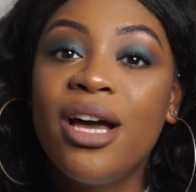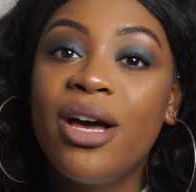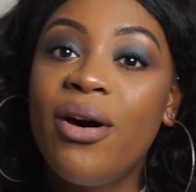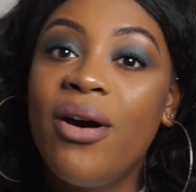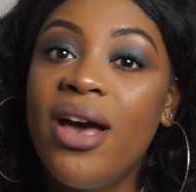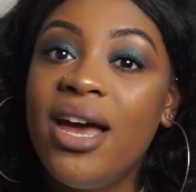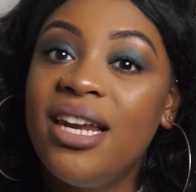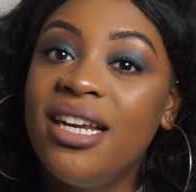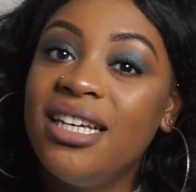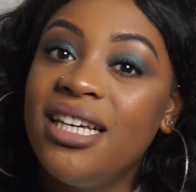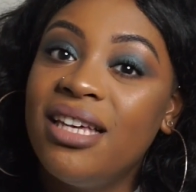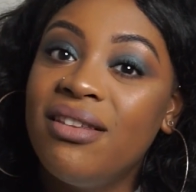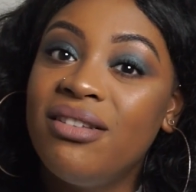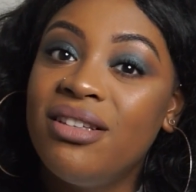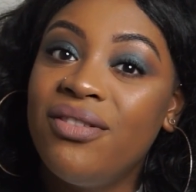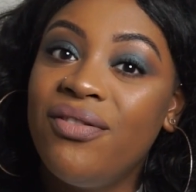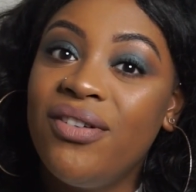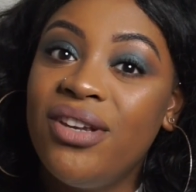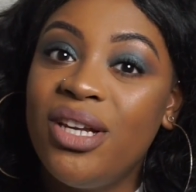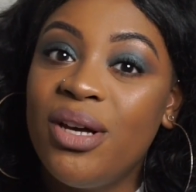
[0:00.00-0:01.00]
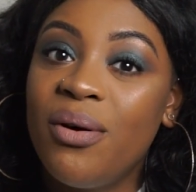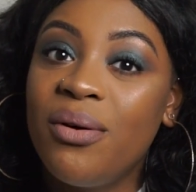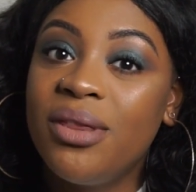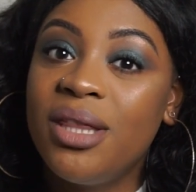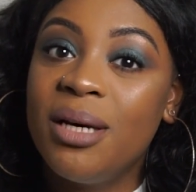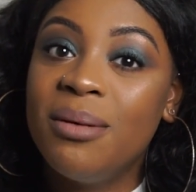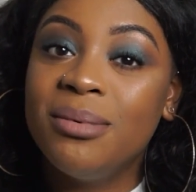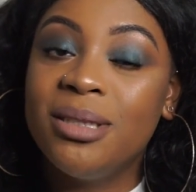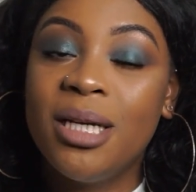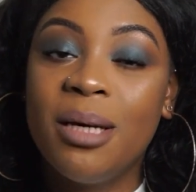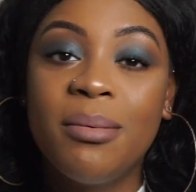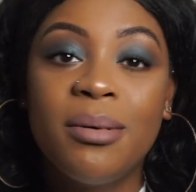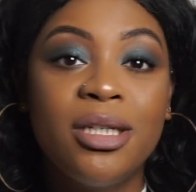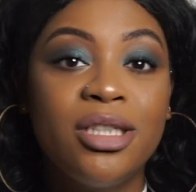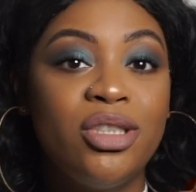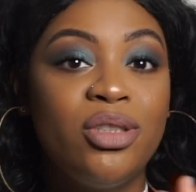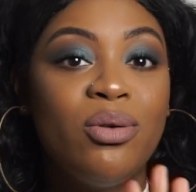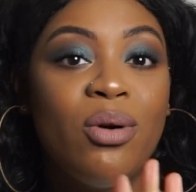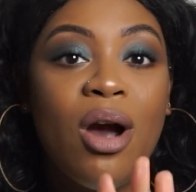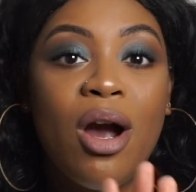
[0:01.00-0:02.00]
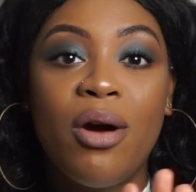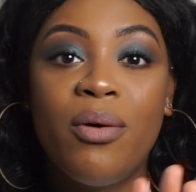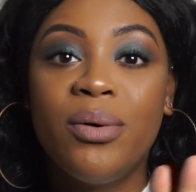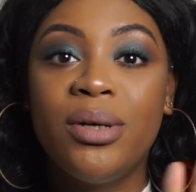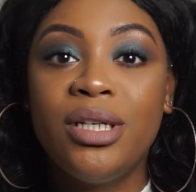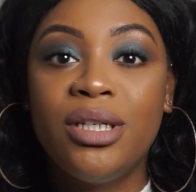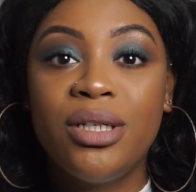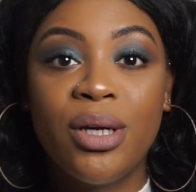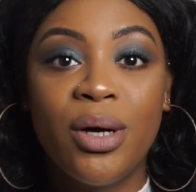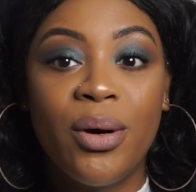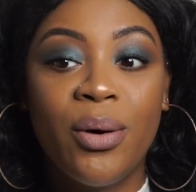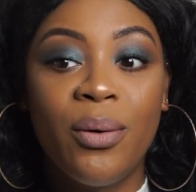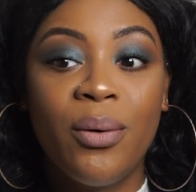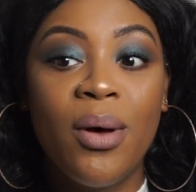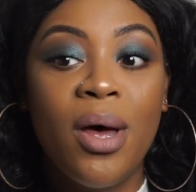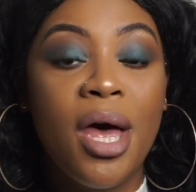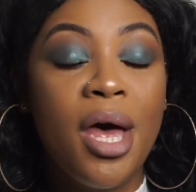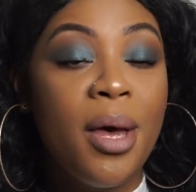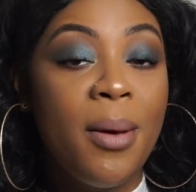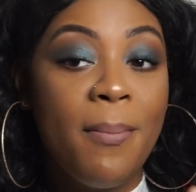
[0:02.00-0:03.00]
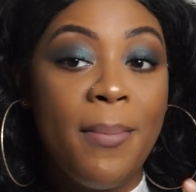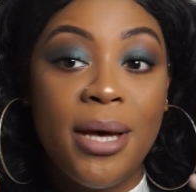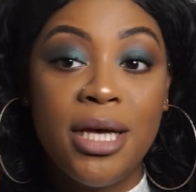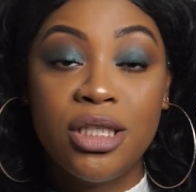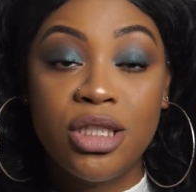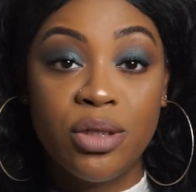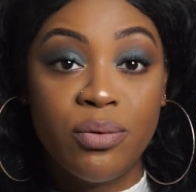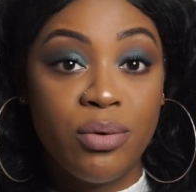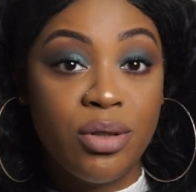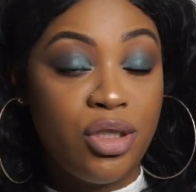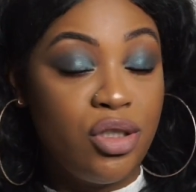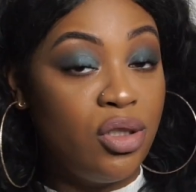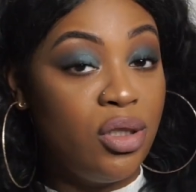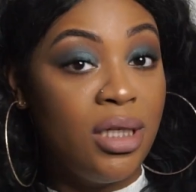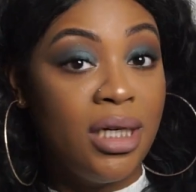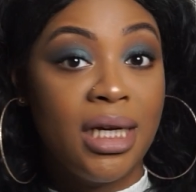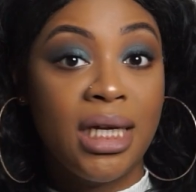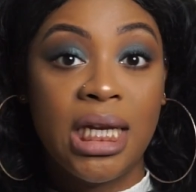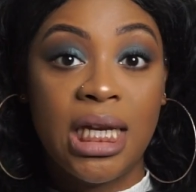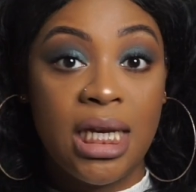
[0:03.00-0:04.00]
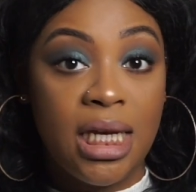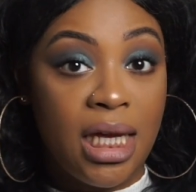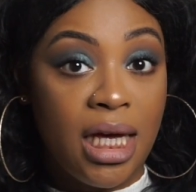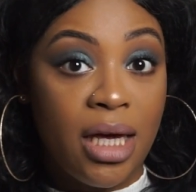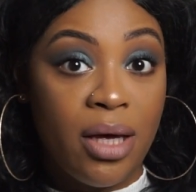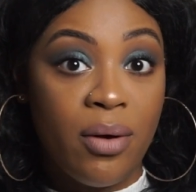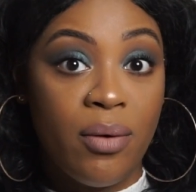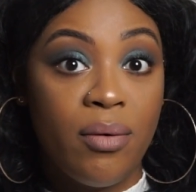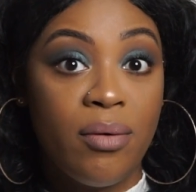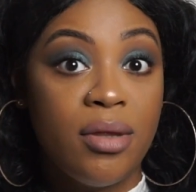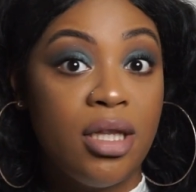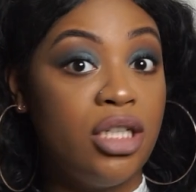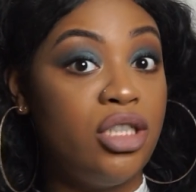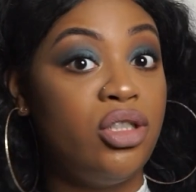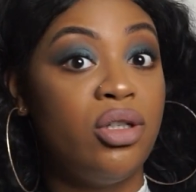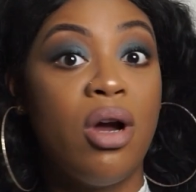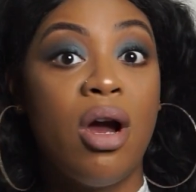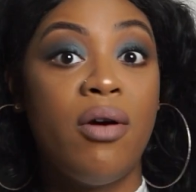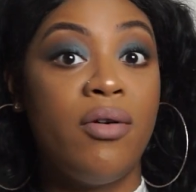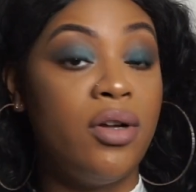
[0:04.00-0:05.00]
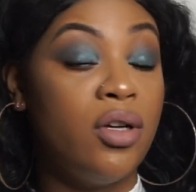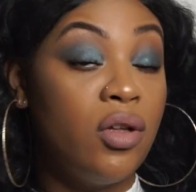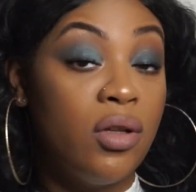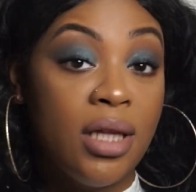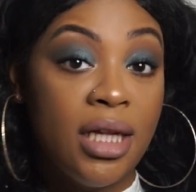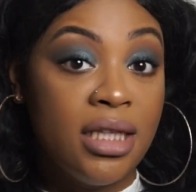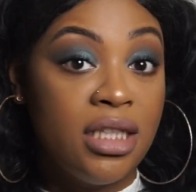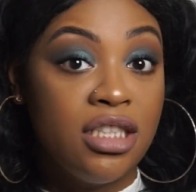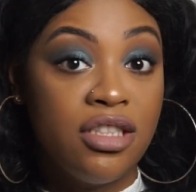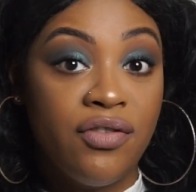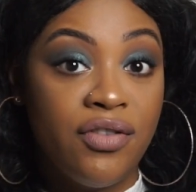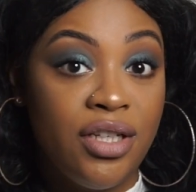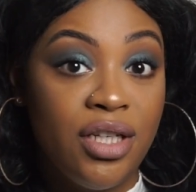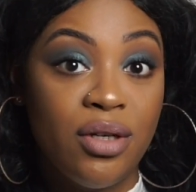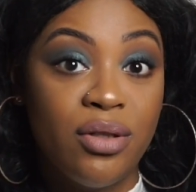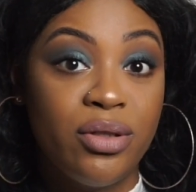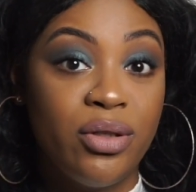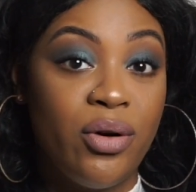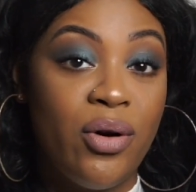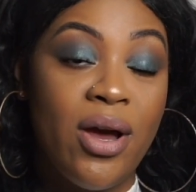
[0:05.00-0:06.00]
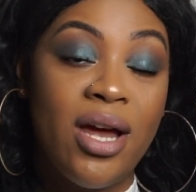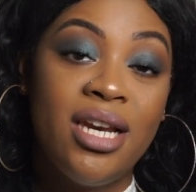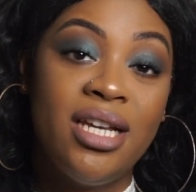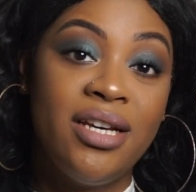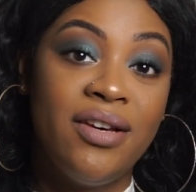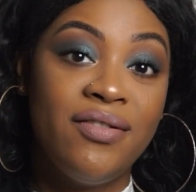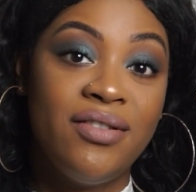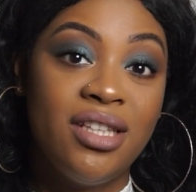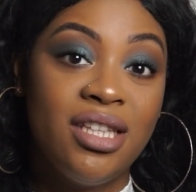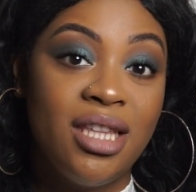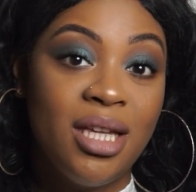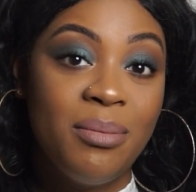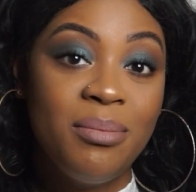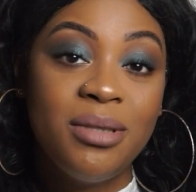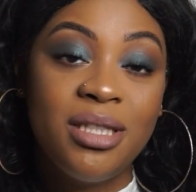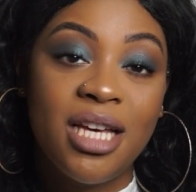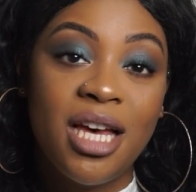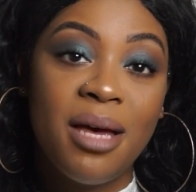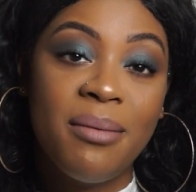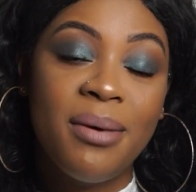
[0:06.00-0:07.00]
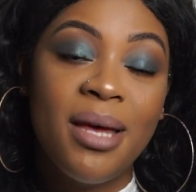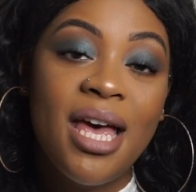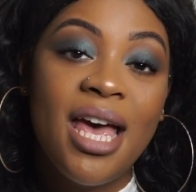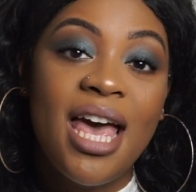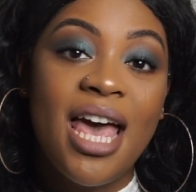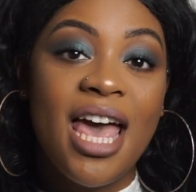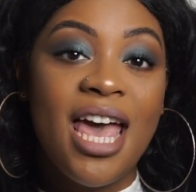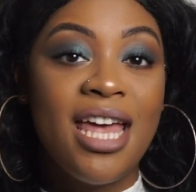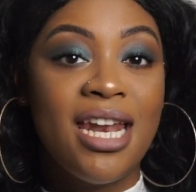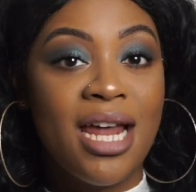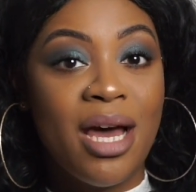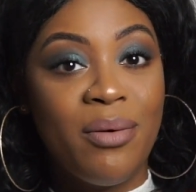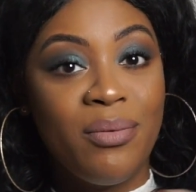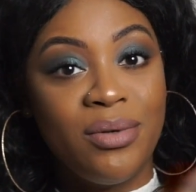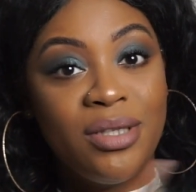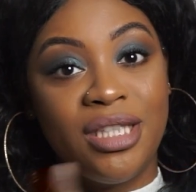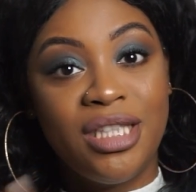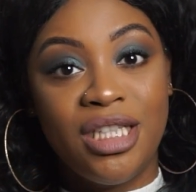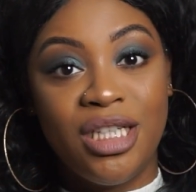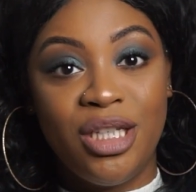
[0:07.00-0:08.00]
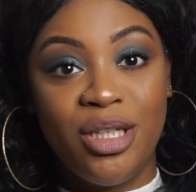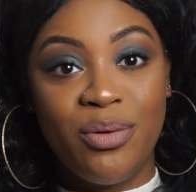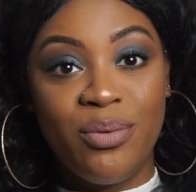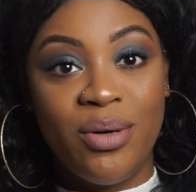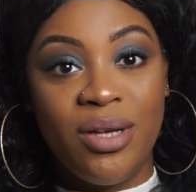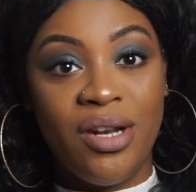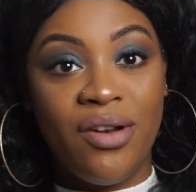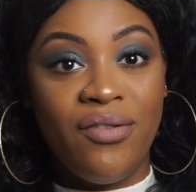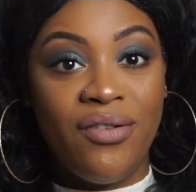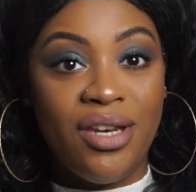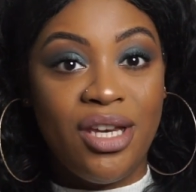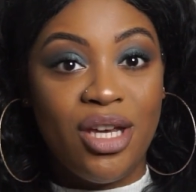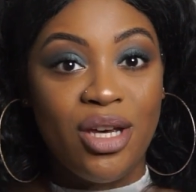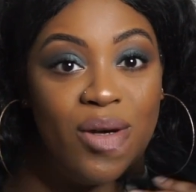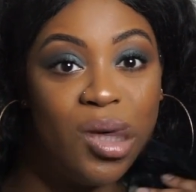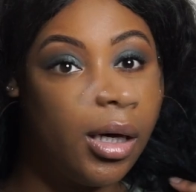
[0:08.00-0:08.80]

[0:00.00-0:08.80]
Go ahead and give this video a thumbs up because you already know, based on what you're looking at now, that you're already going to like this video. So go ahead and give it a thumbs up and I will see you in the video.